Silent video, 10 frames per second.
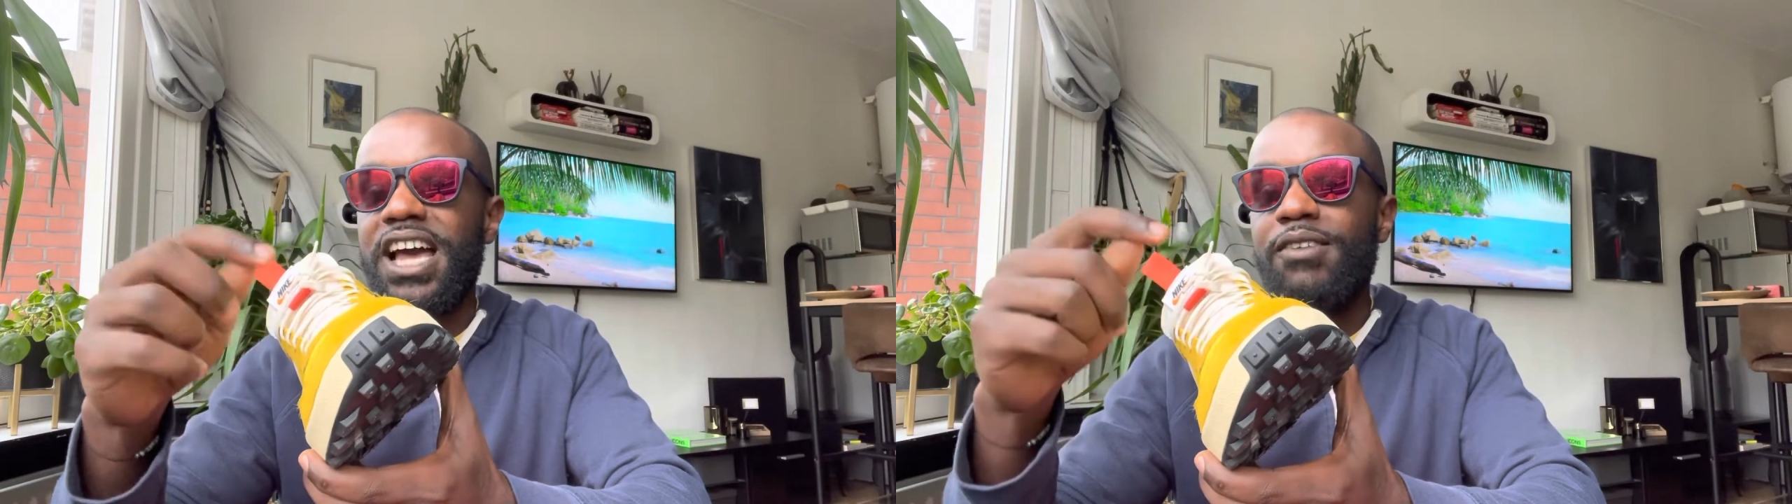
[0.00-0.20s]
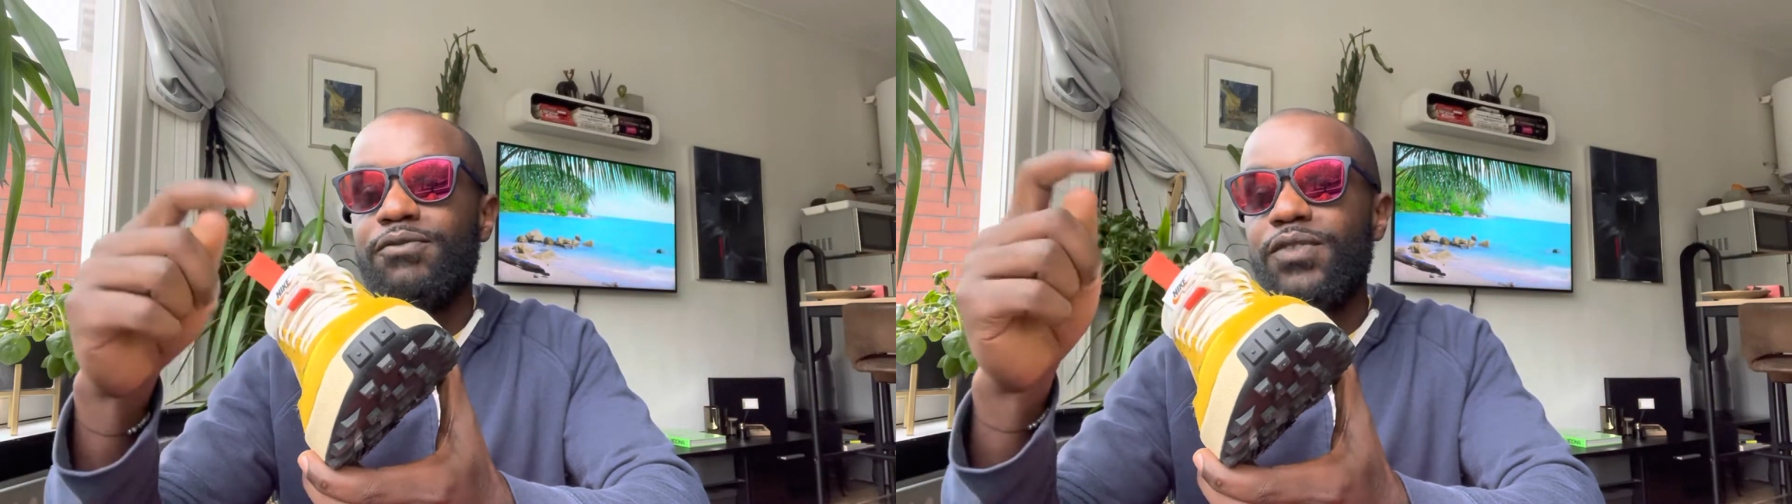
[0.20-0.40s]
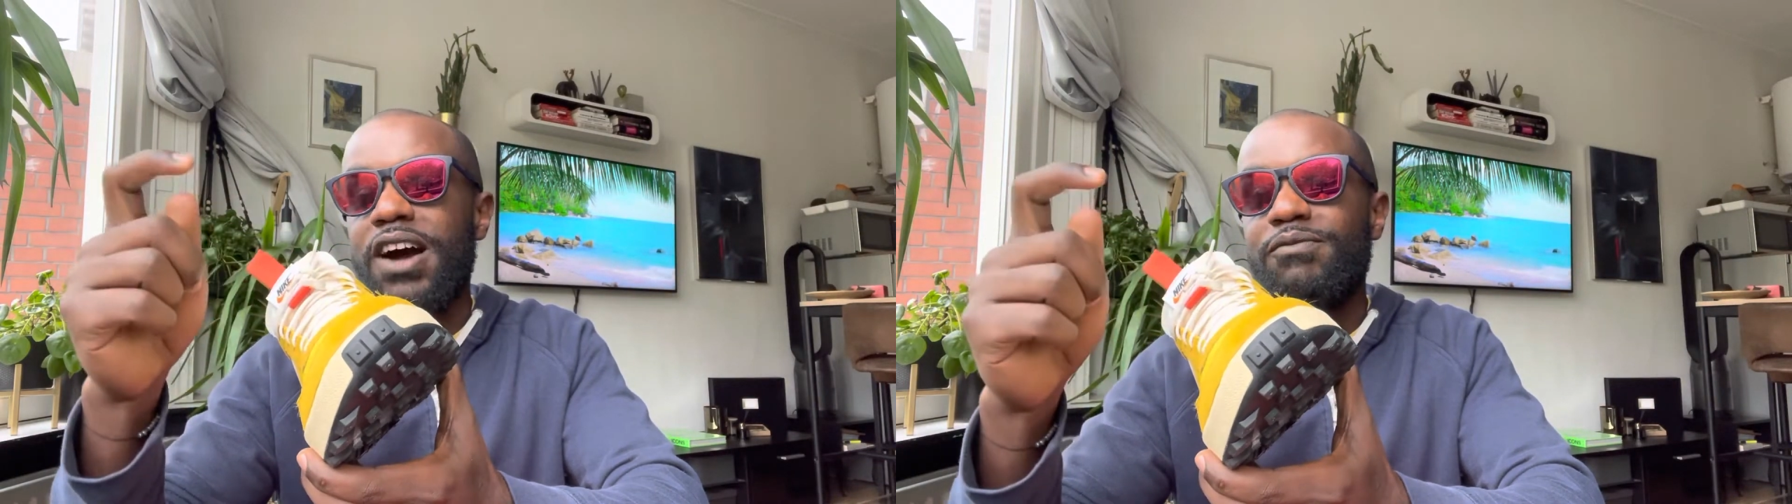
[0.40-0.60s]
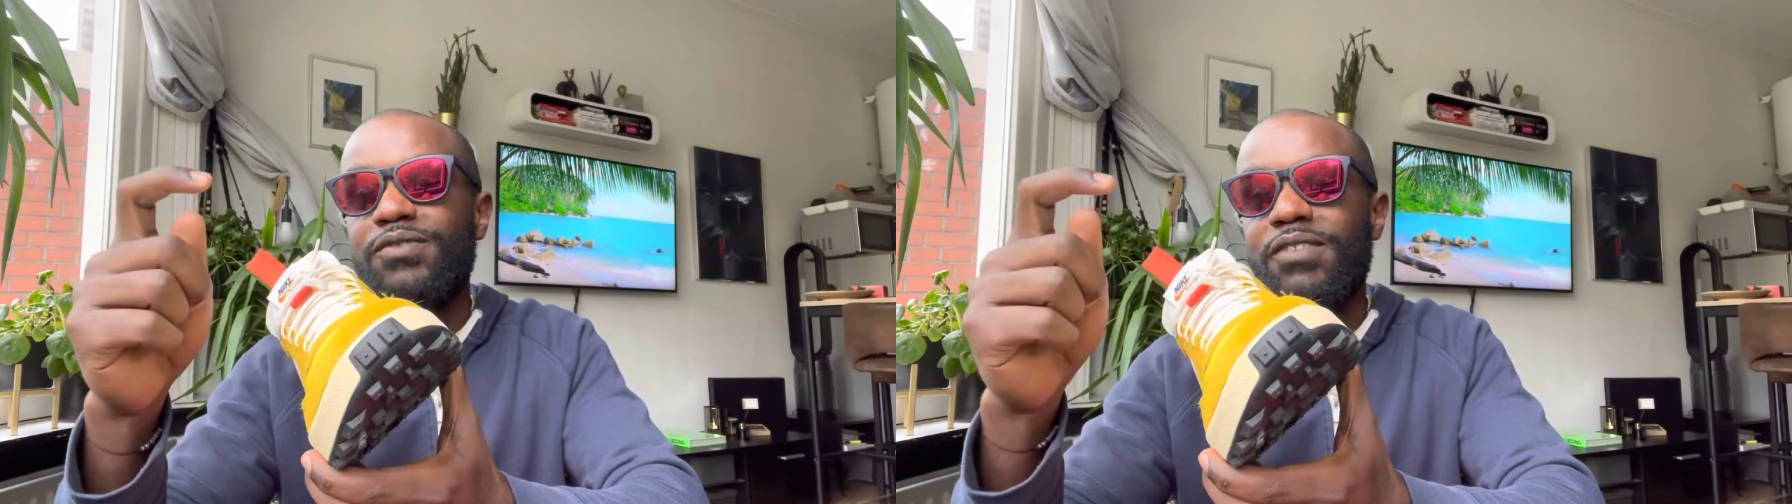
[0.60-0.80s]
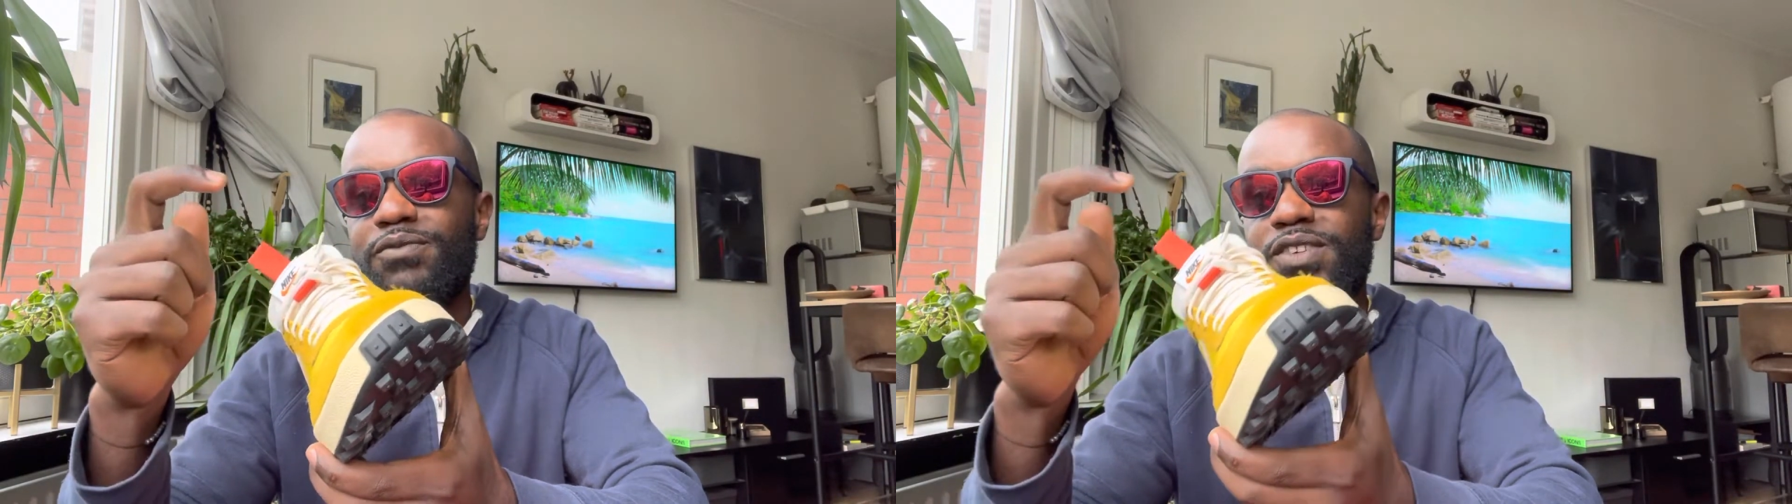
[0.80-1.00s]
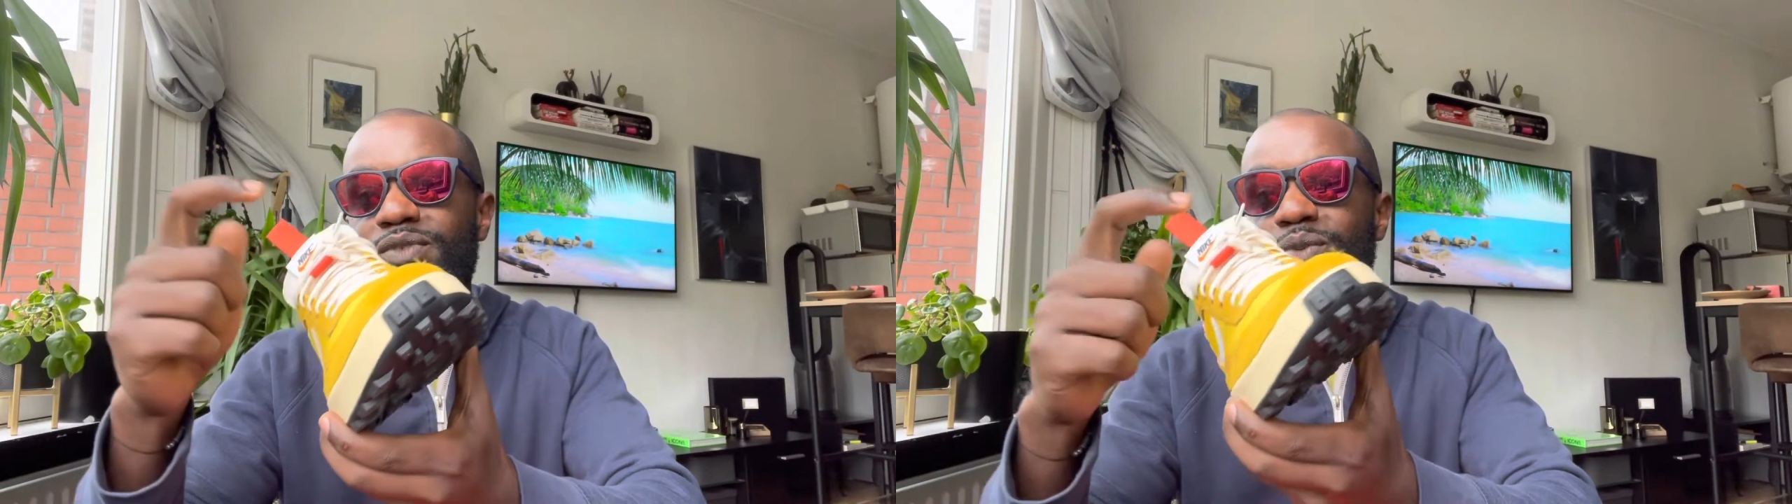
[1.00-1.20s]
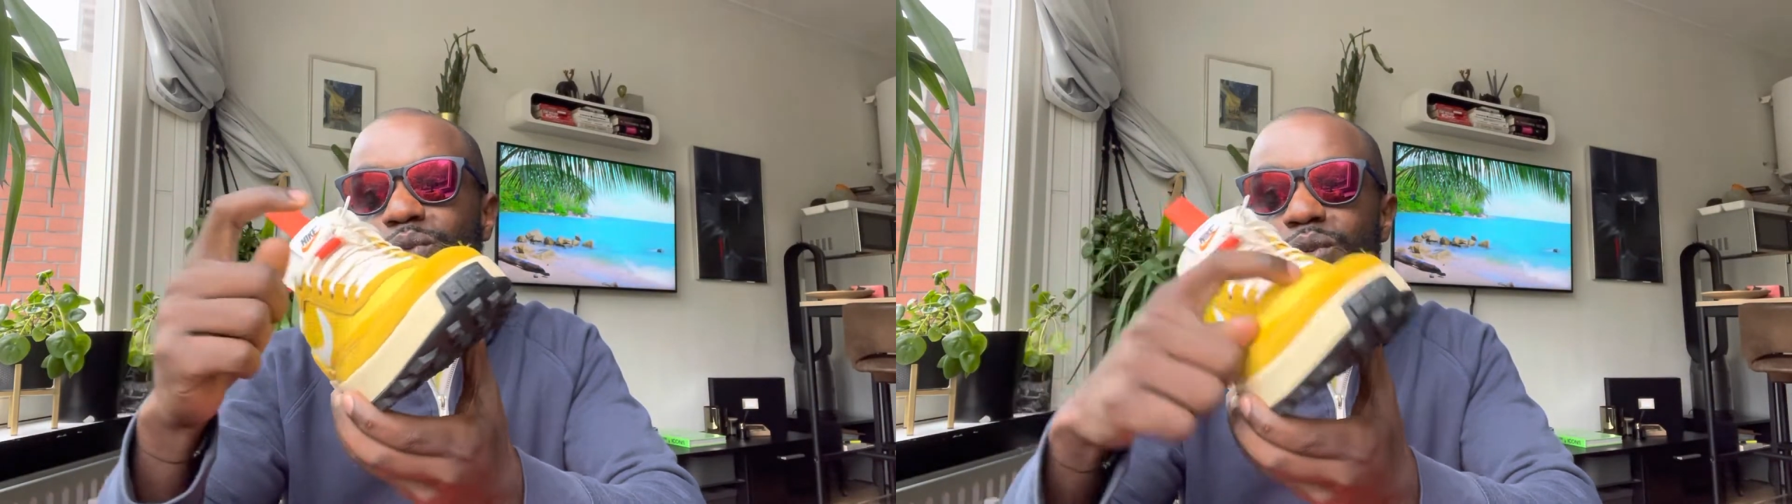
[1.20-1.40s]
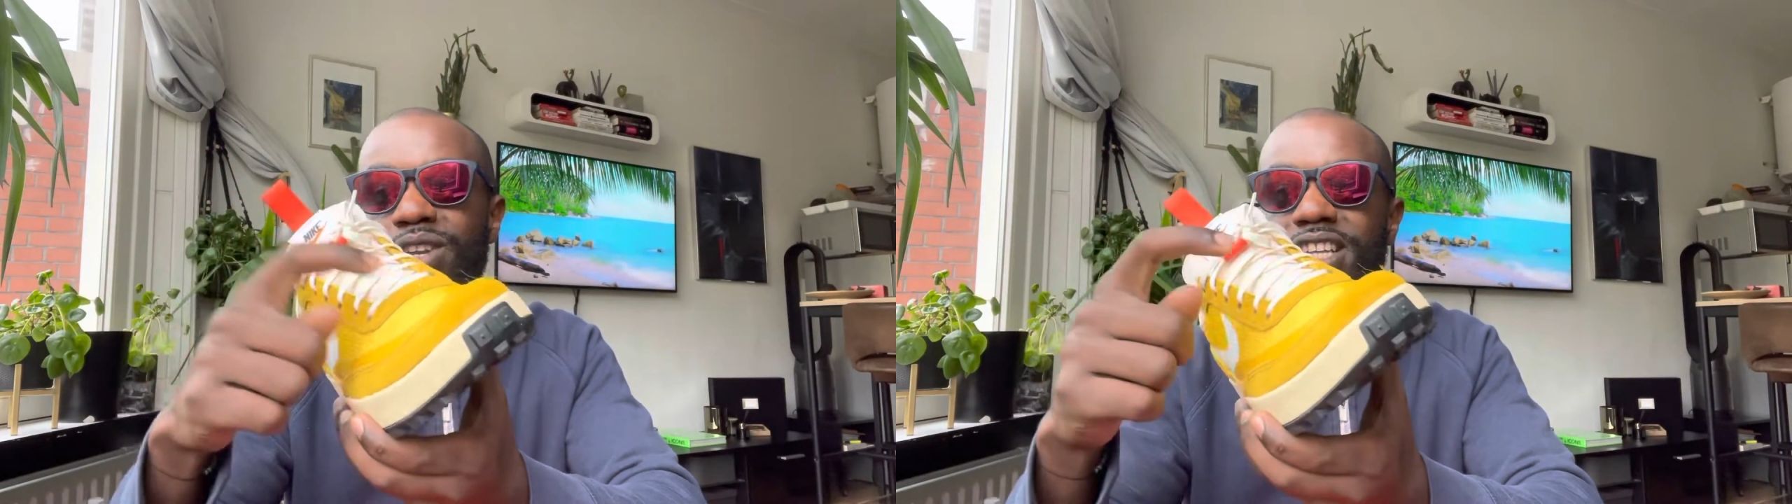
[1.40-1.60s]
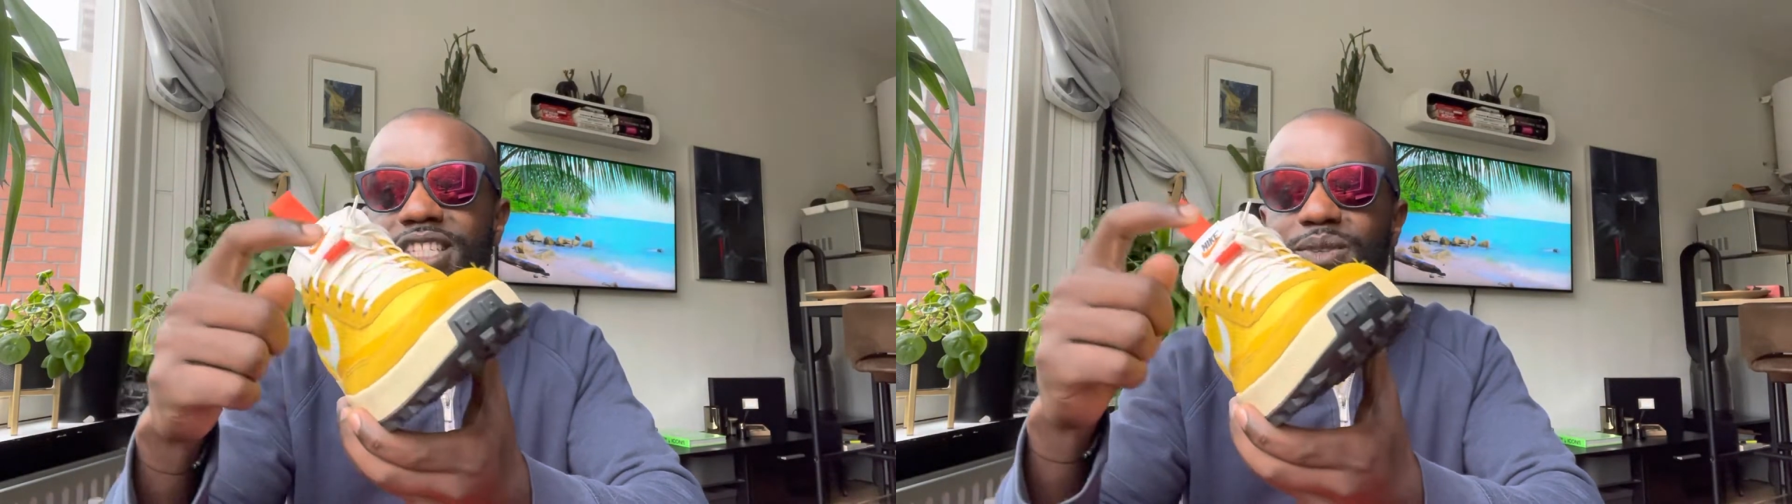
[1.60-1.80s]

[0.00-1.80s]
I've even worn it